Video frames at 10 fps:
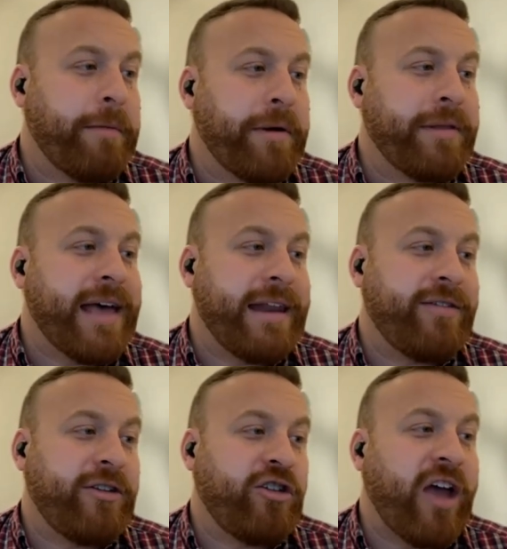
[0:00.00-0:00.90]
put that
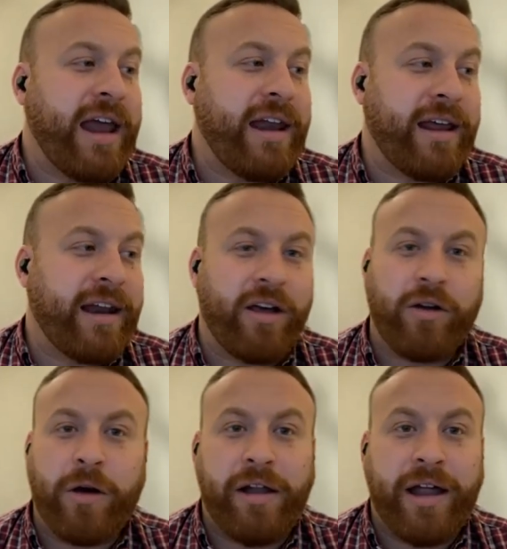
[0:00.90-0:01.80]
in the chat and I'll
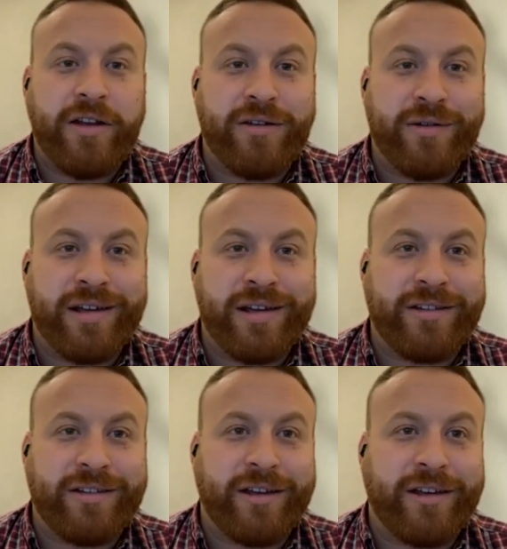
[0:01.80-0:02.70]
call on you
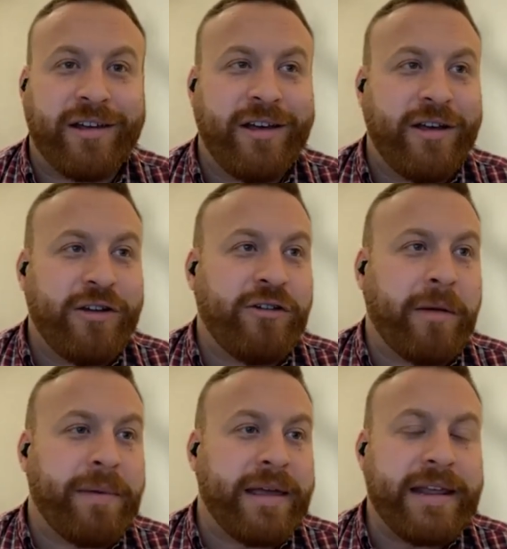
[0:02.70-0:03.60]
to
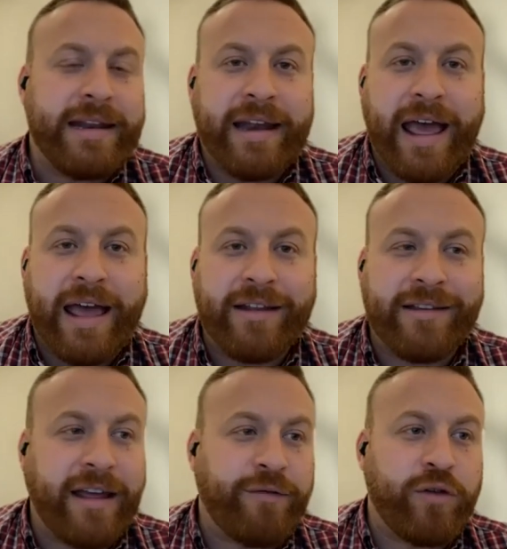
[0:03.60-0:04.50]
jump in and
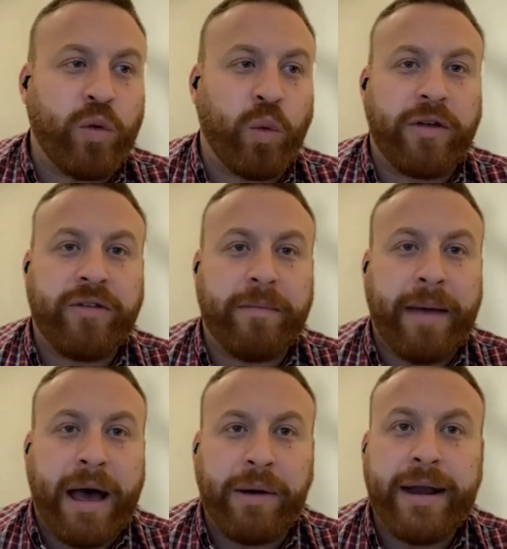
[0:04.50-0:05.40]
say a few words
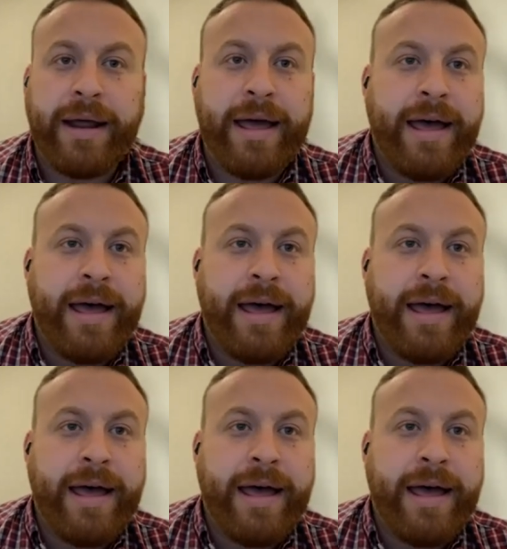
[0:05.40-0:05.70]
about it.